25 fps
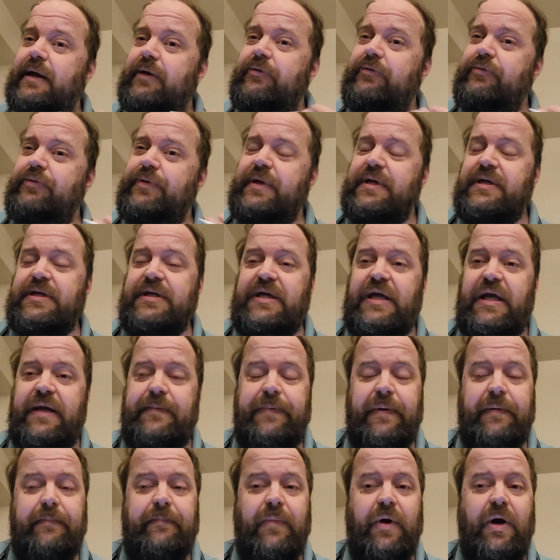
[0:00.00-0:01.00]
other thing to
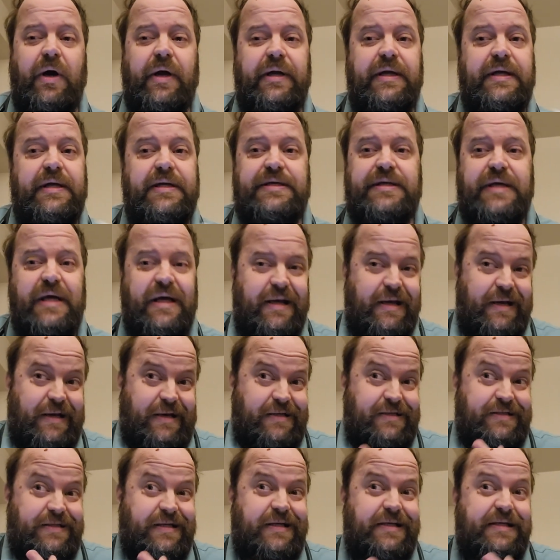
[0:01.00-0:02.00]
keep in mind is
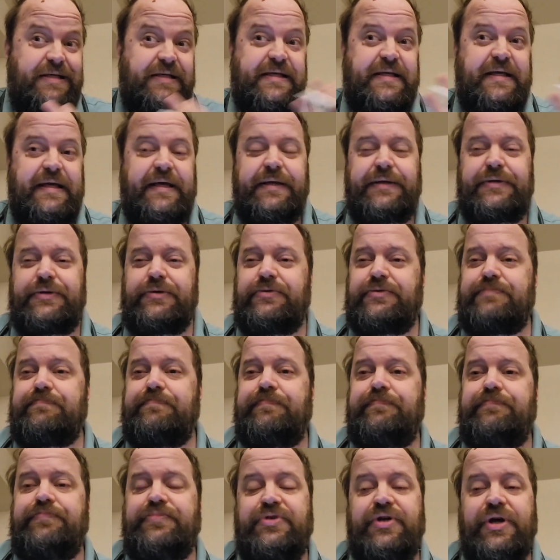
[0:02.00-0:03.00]
since kids are
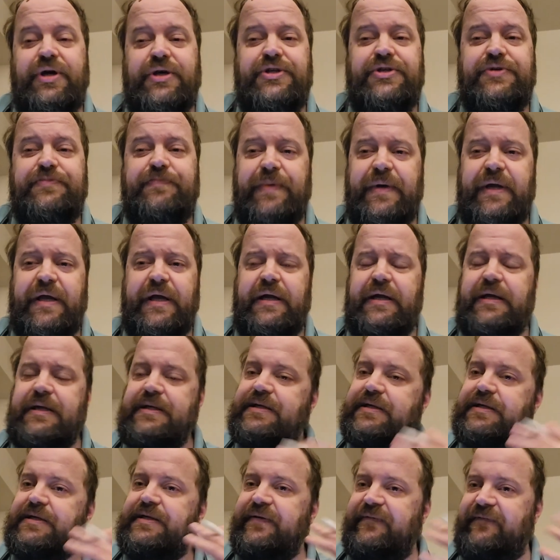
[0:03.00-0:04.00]
just beginning
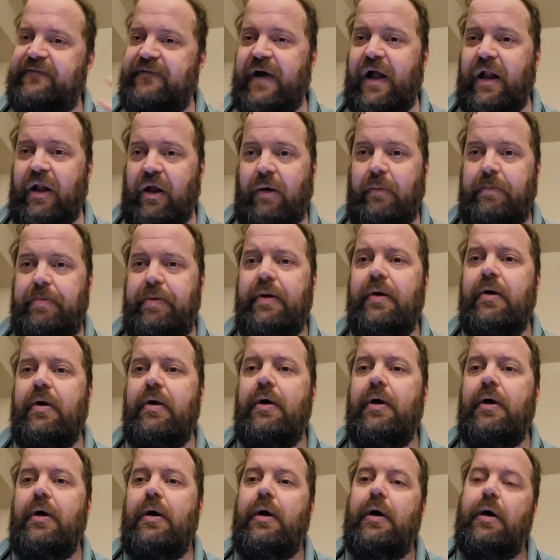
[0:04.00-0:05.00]
to develop,
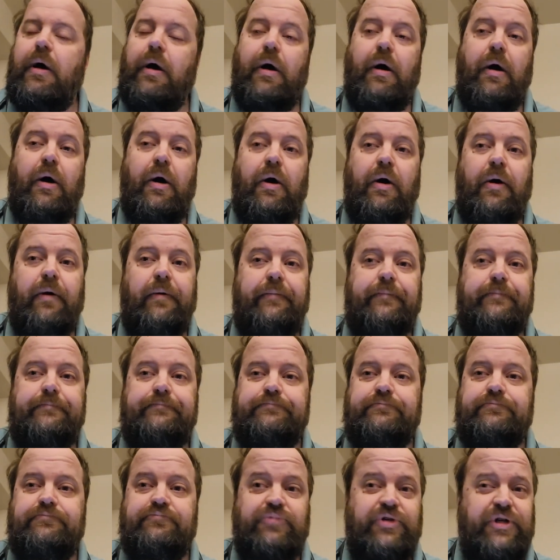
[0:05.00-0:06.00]

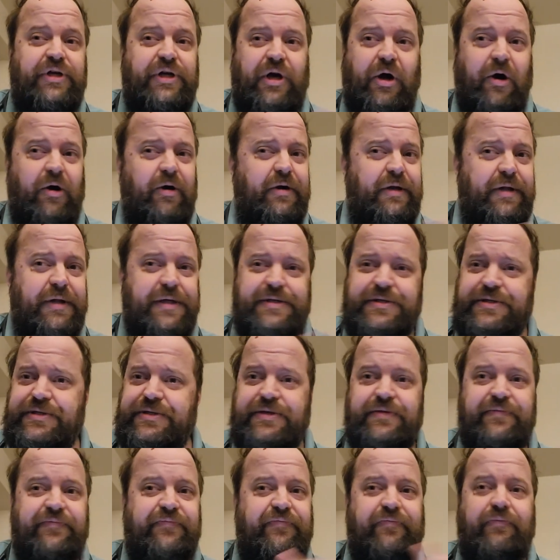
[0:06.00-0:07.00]

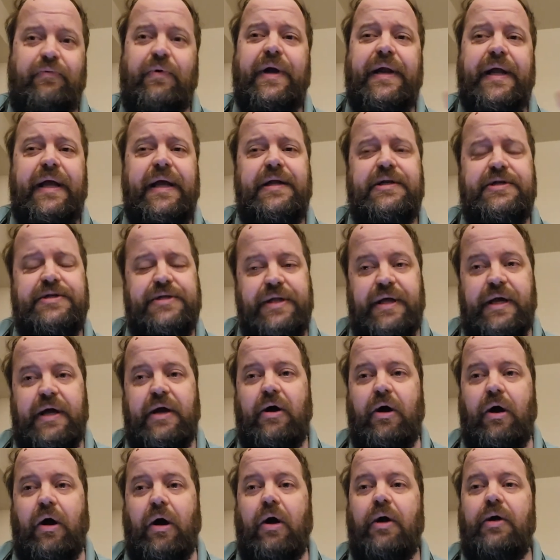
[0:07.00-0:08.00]
regardless of what age they
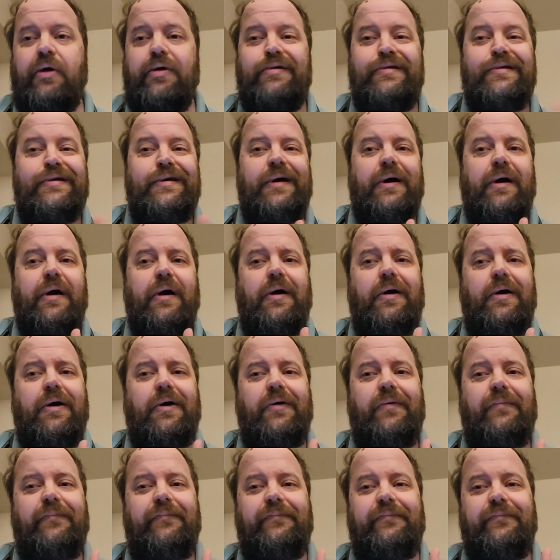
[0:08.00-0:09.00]
are,
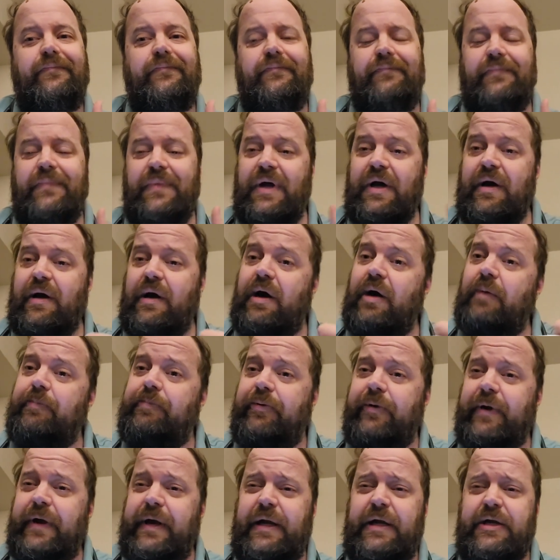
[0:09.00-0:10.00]
a
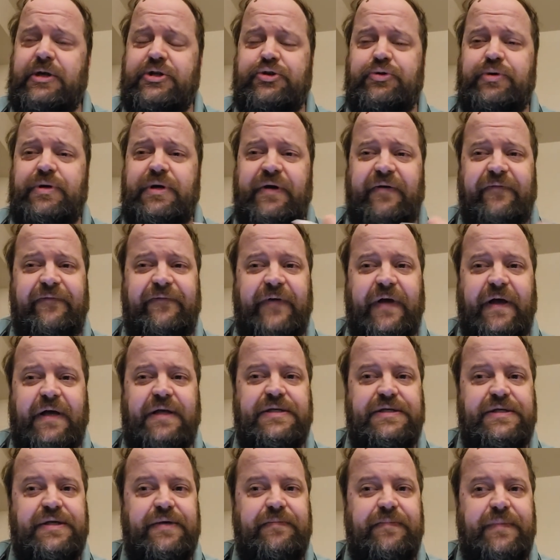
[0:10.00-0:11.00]
brain injury
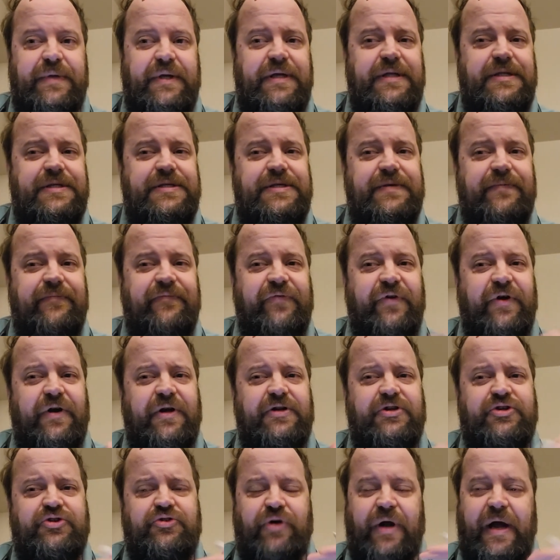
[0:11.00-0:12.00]
affects them in some
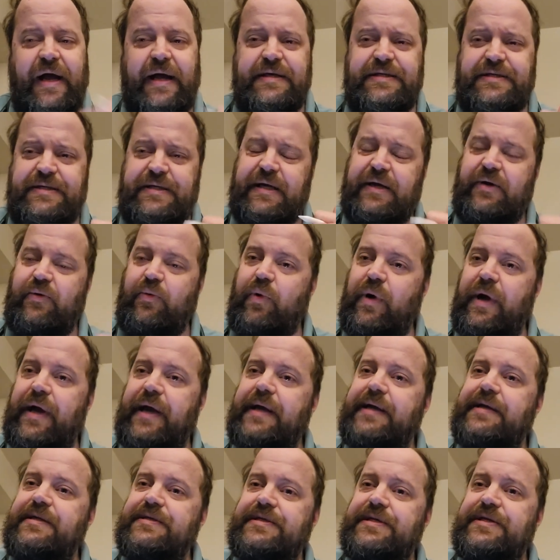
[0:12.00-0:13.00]
very drastic
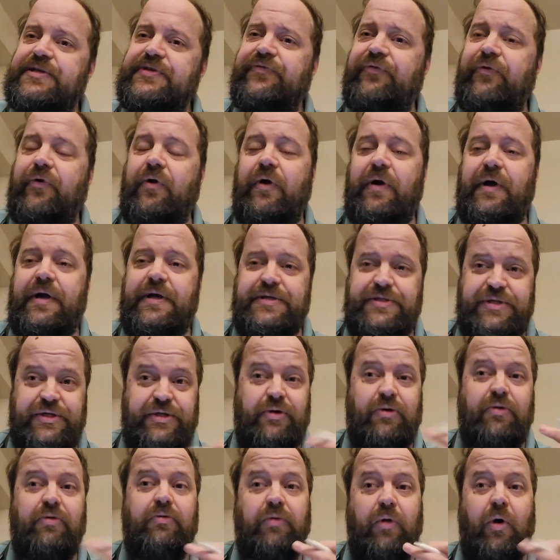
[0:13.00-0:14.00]
ways as far as
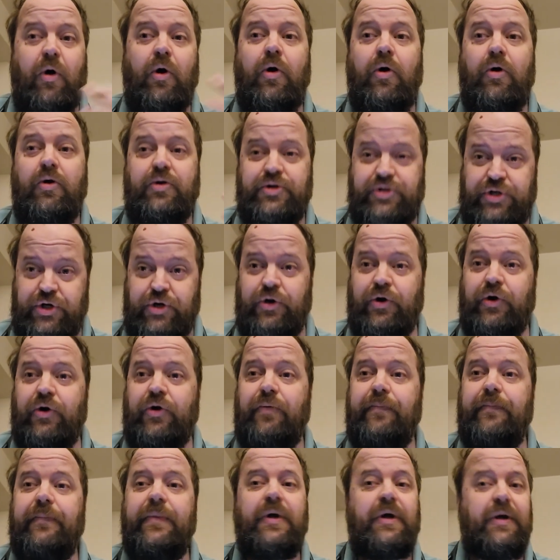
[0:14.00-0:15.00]
their long
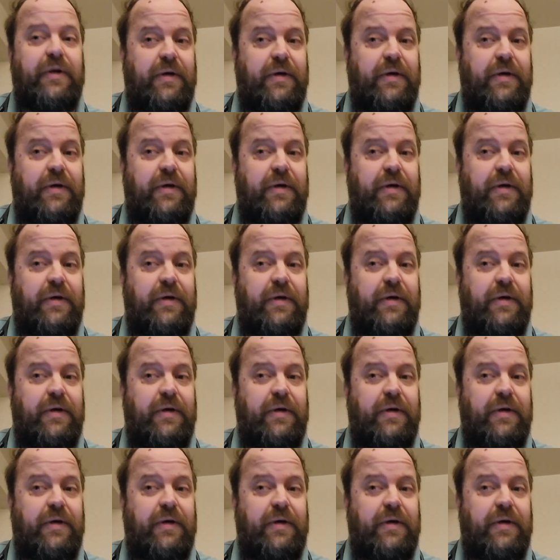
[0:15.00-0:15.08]
term